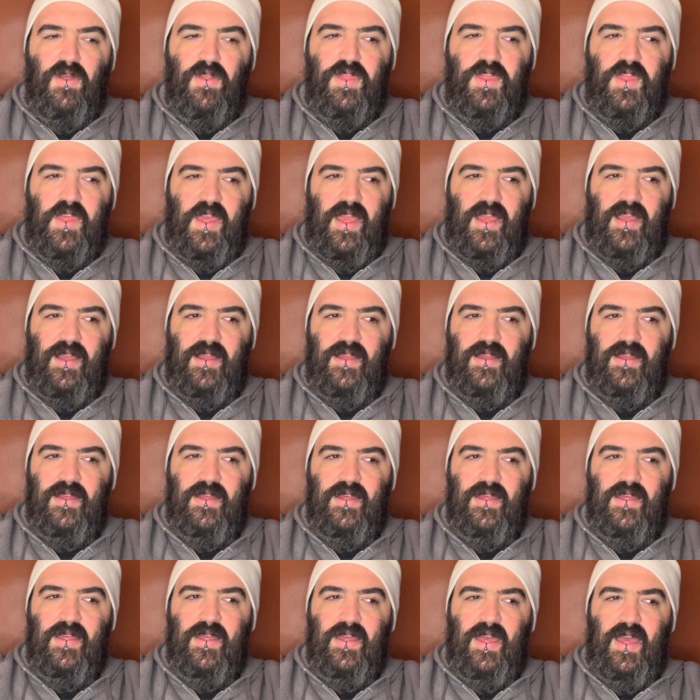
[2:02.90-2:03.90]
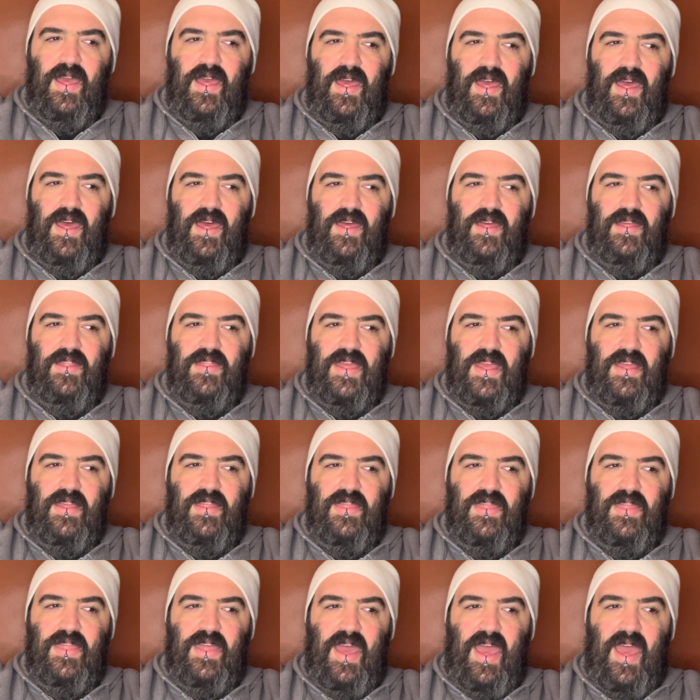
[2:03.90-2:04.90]
thing
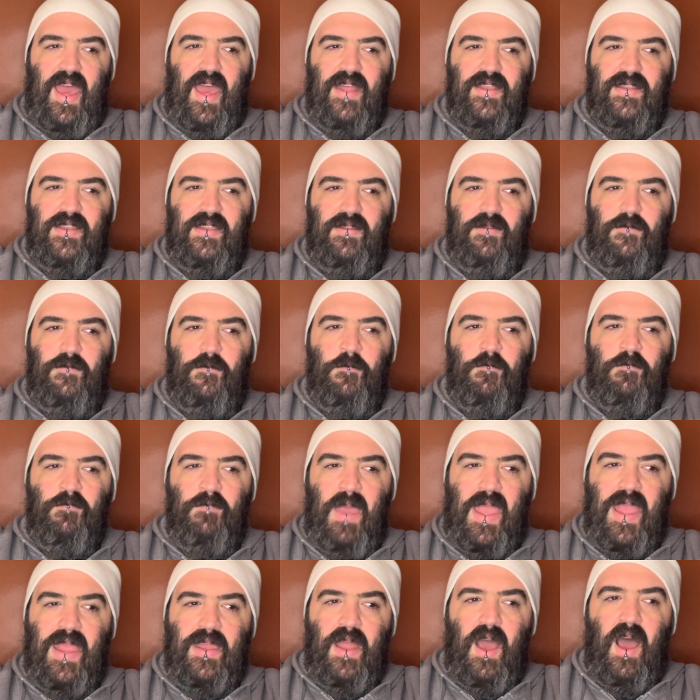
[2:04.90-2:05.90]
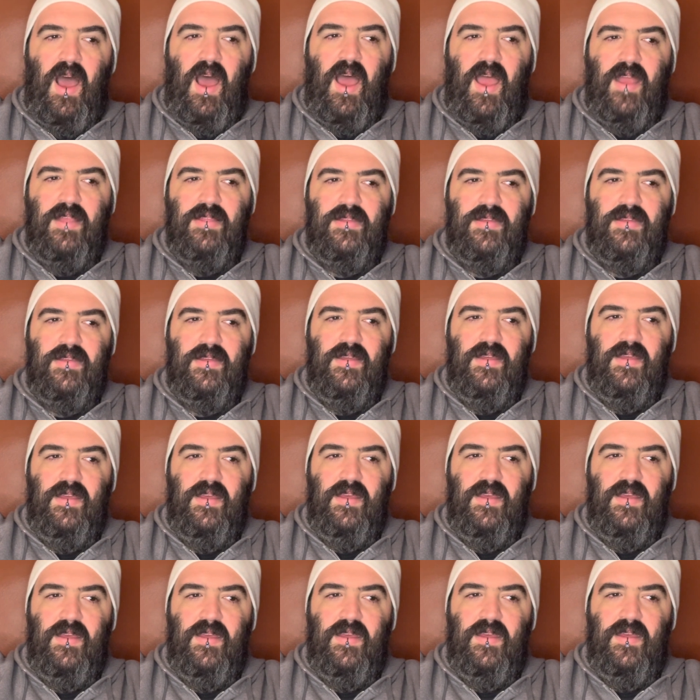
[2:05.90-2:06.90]
that may not
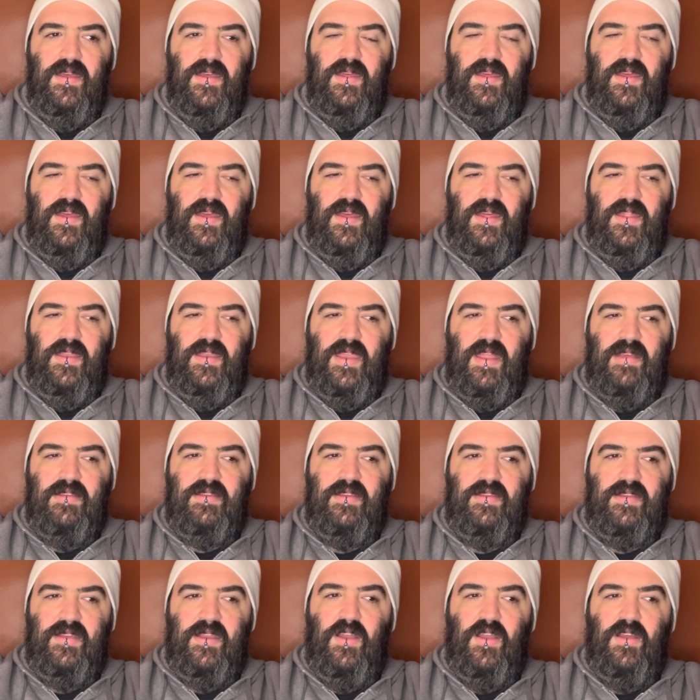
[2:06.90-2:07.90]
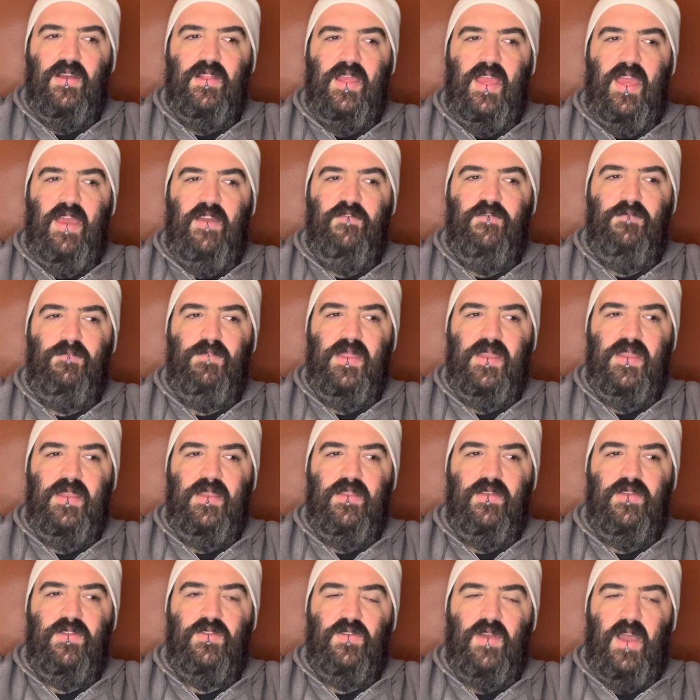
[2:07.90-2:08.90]
necessarily have been
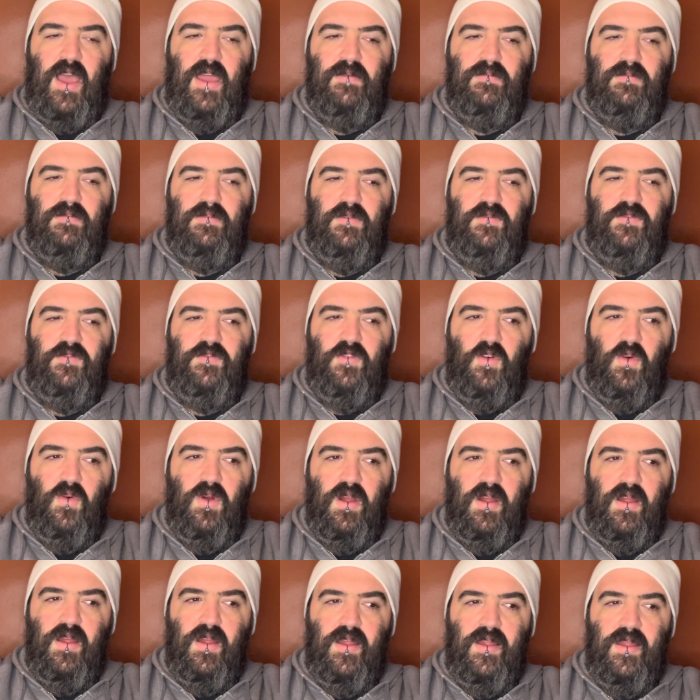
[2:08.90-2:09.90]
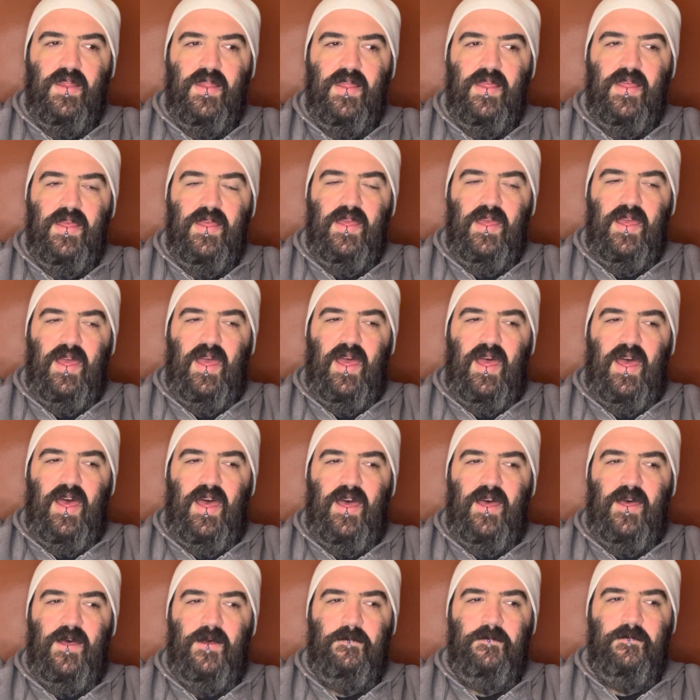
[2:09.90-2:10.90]
described before.
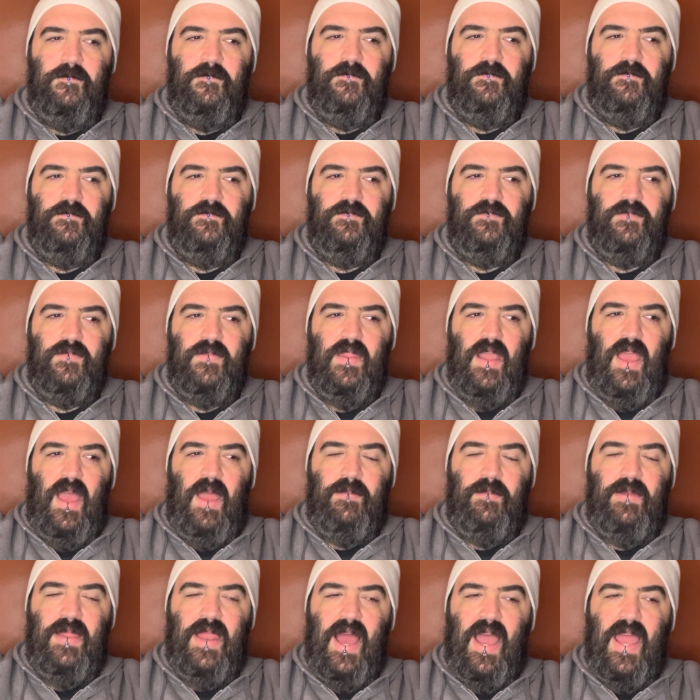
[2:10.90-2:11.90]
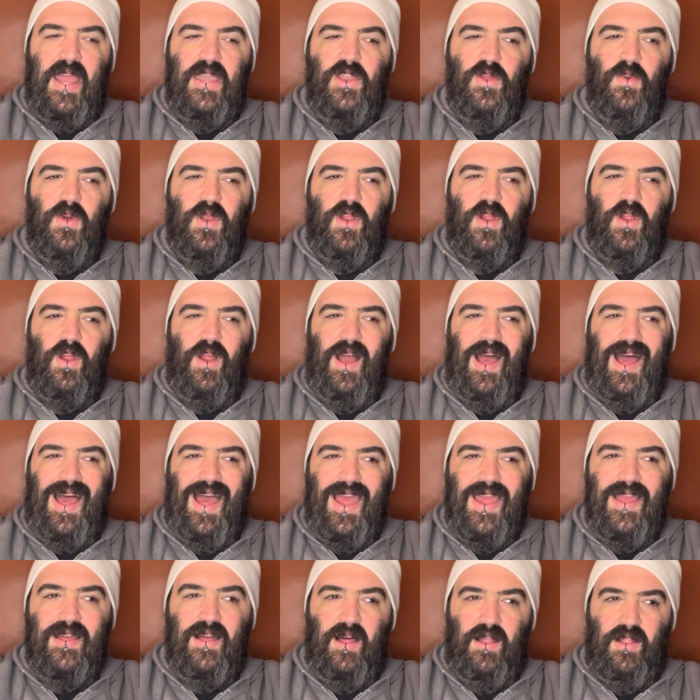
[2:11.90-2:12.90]
I mean, I knew what her
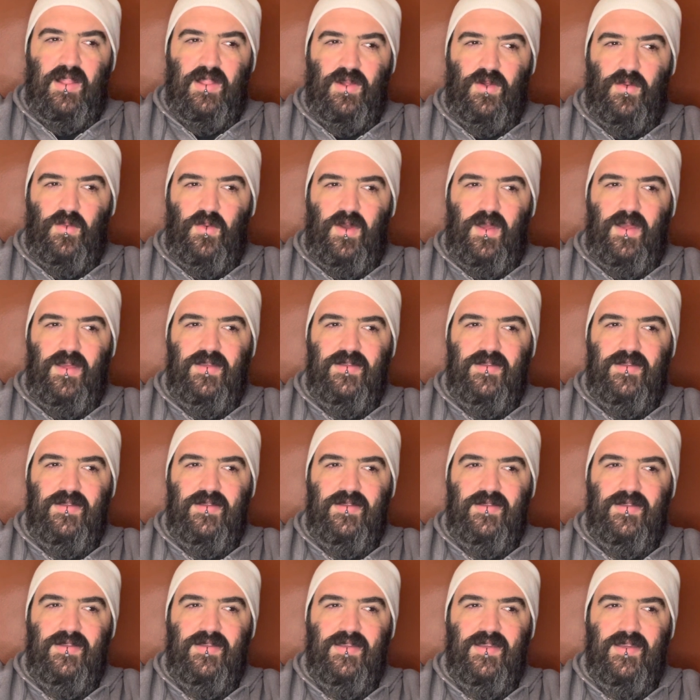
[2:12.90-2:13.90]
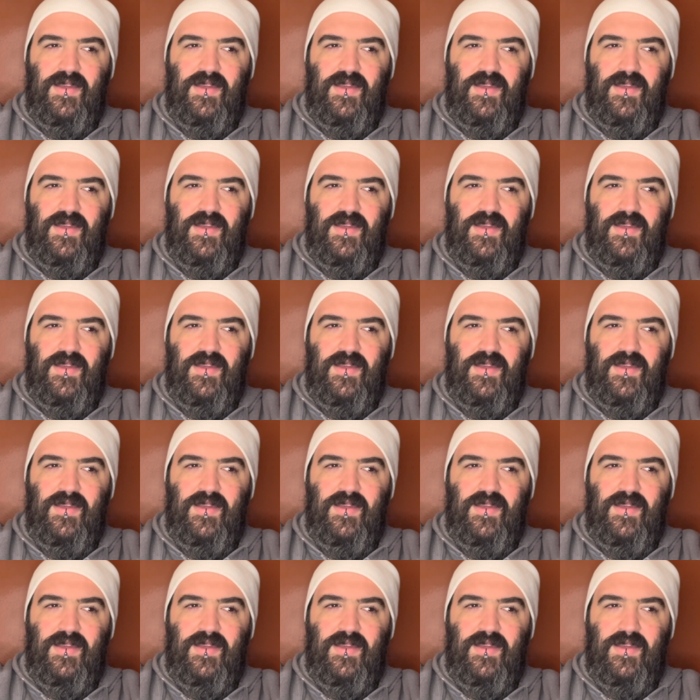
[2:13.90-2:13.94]
eye color was.